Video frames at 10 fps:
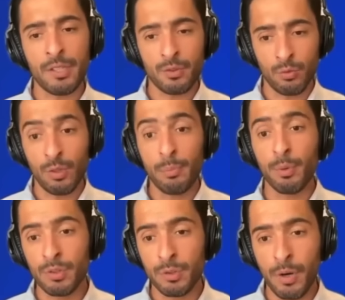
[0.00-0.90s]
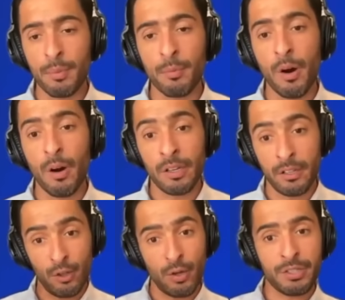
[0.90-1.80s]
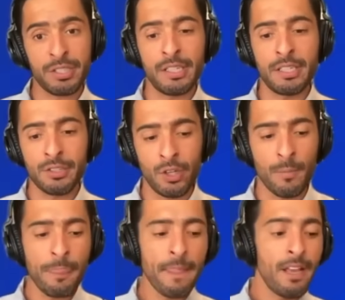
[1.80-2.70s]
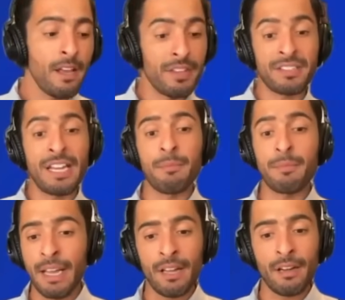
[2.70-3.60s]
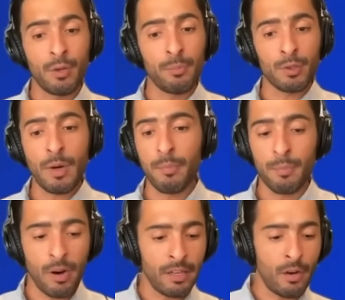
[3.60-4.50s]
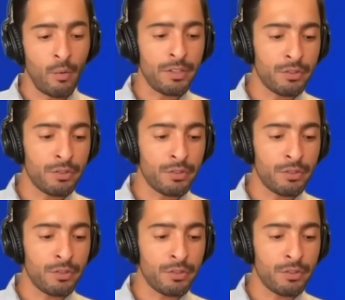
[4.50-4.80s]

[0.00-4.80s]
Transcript: as Ripple's proper party in New York City. So the same day of Ripple's proper party, I went